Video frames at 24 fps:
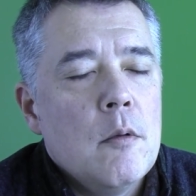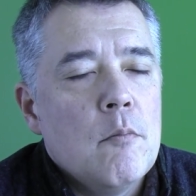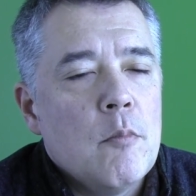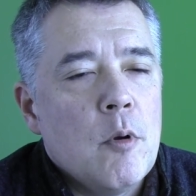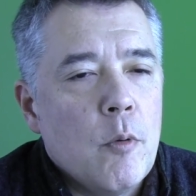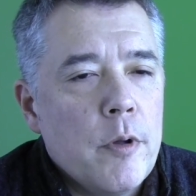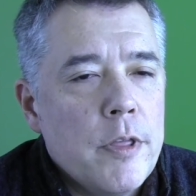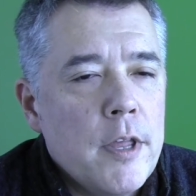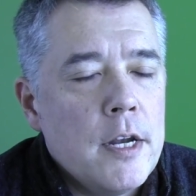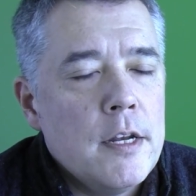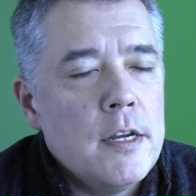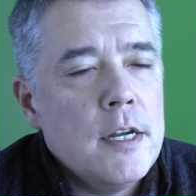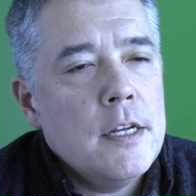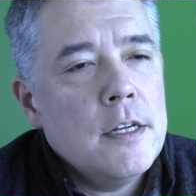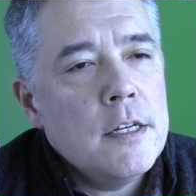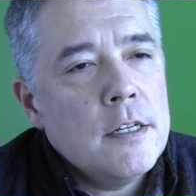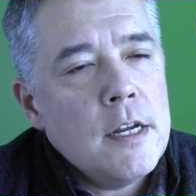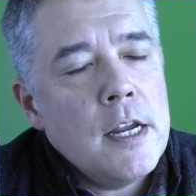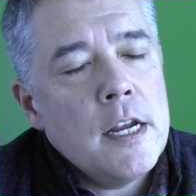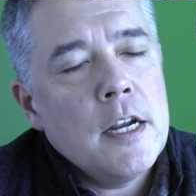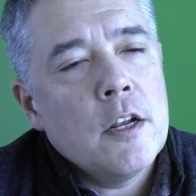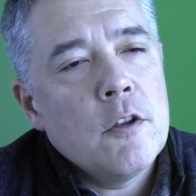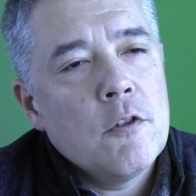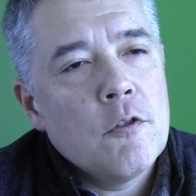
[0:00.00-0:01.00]
But when they need to
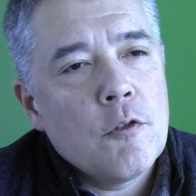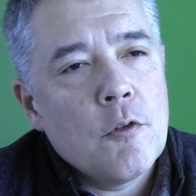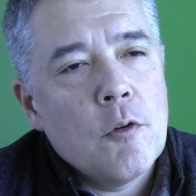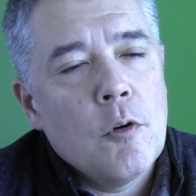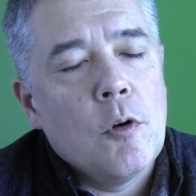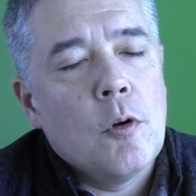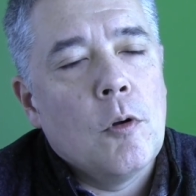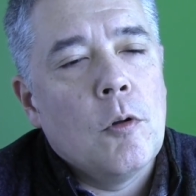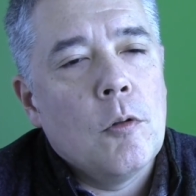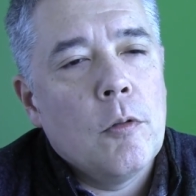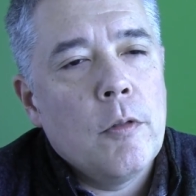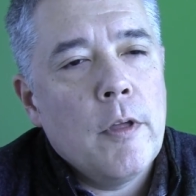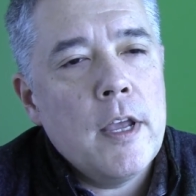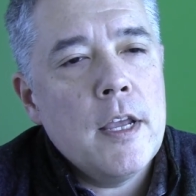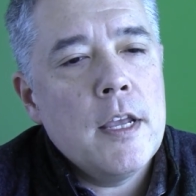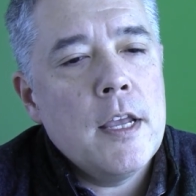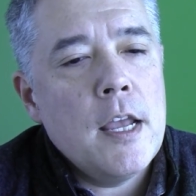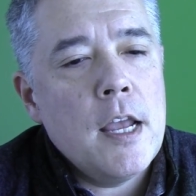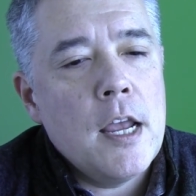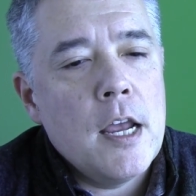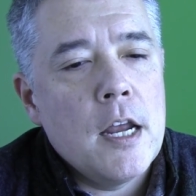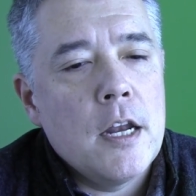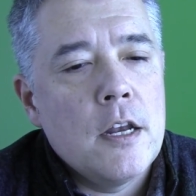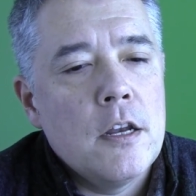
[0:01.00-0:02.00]
take control, they
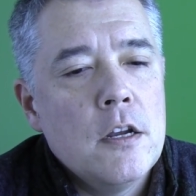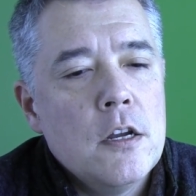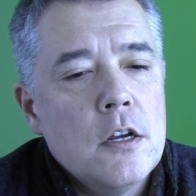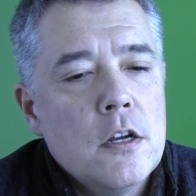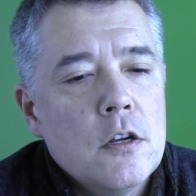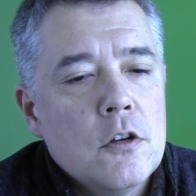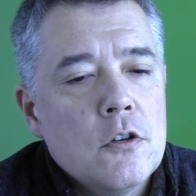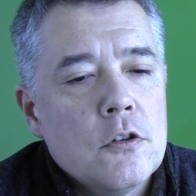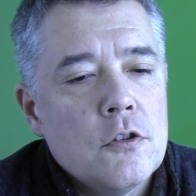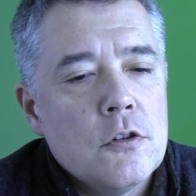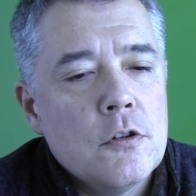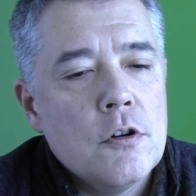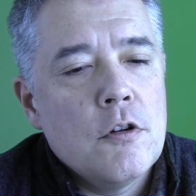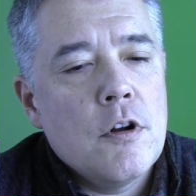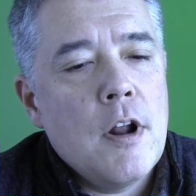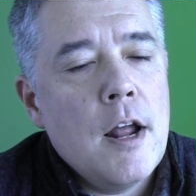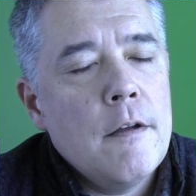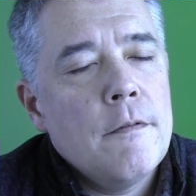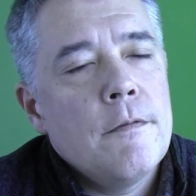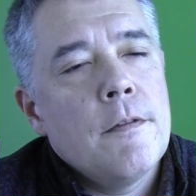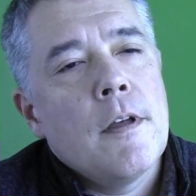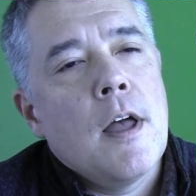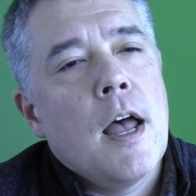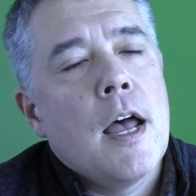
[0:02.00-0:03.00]
can turn
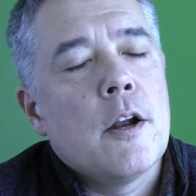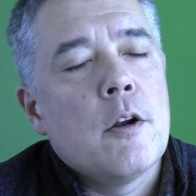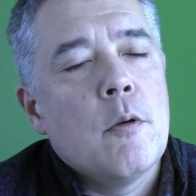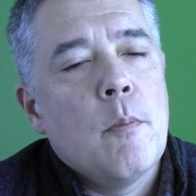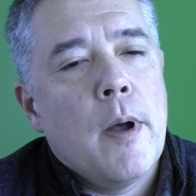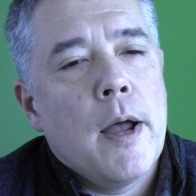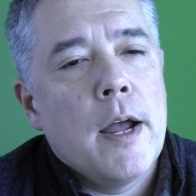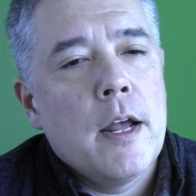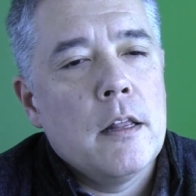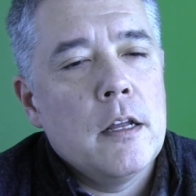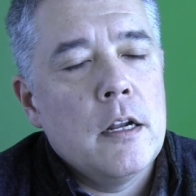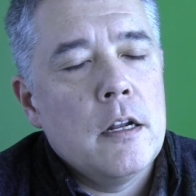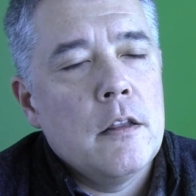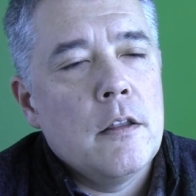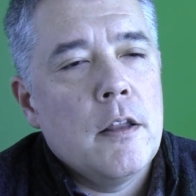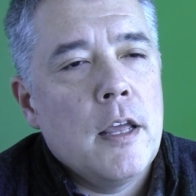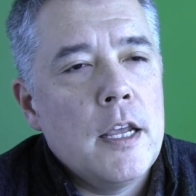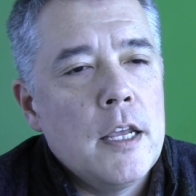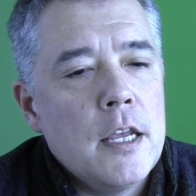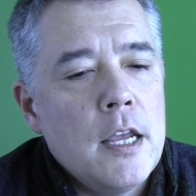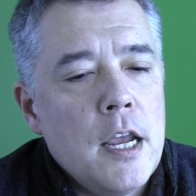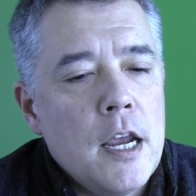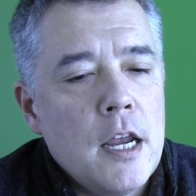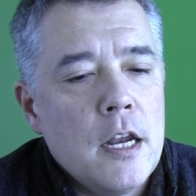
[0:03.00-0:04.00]
off the autopilot and
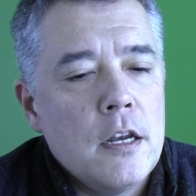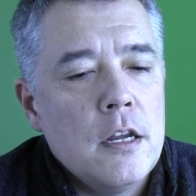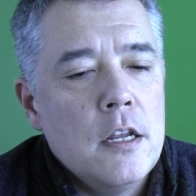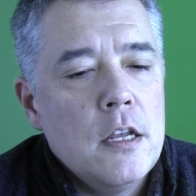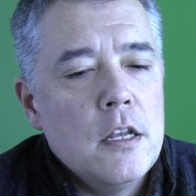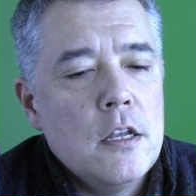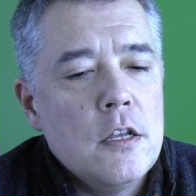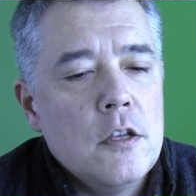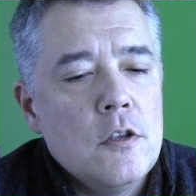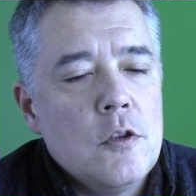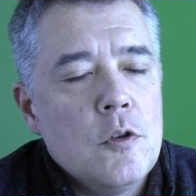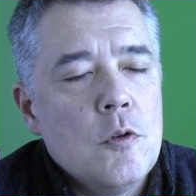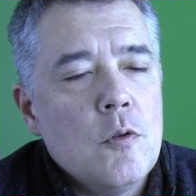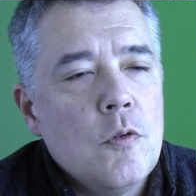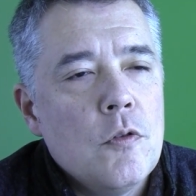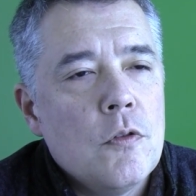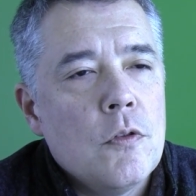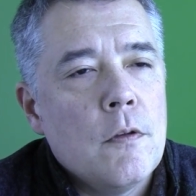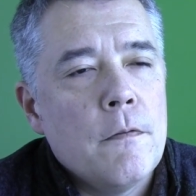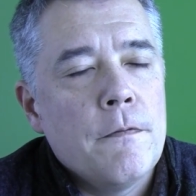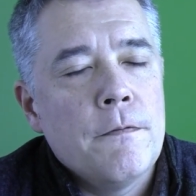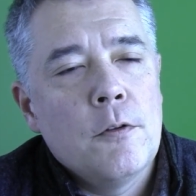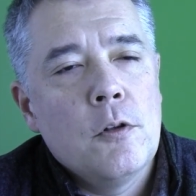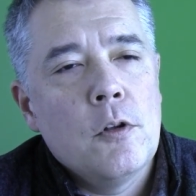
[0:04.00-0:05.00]
they can
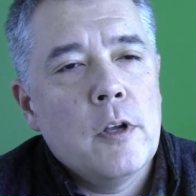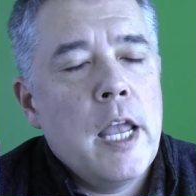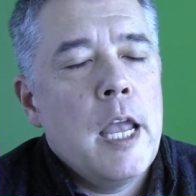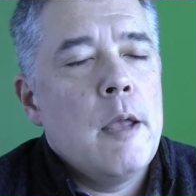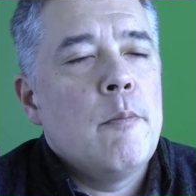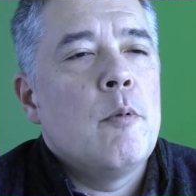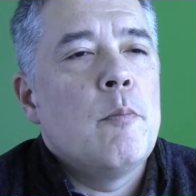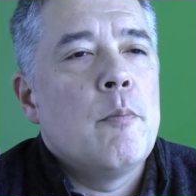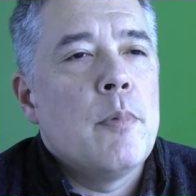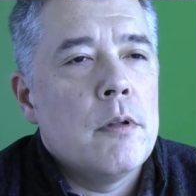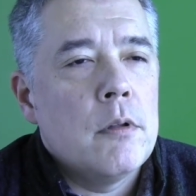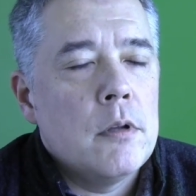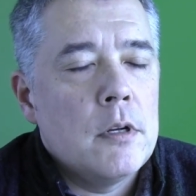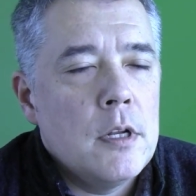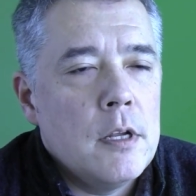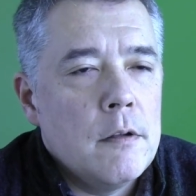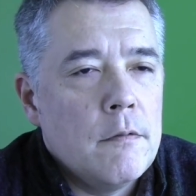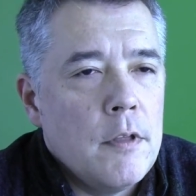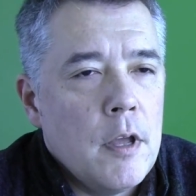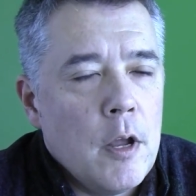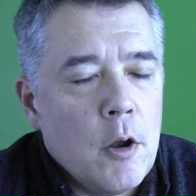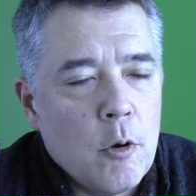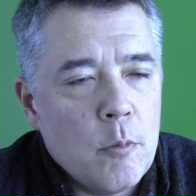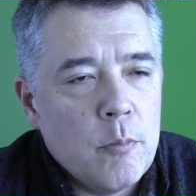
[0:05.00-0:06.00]
use the full capability
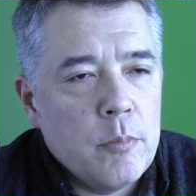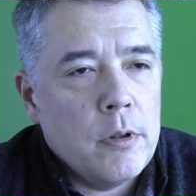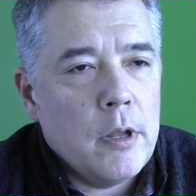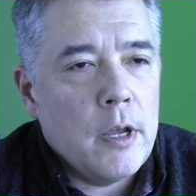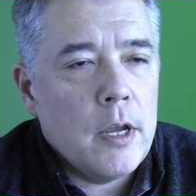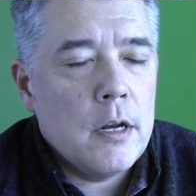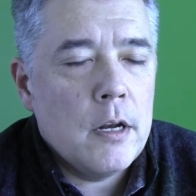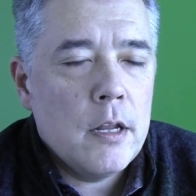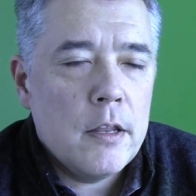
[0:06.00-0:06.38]
of the airplane.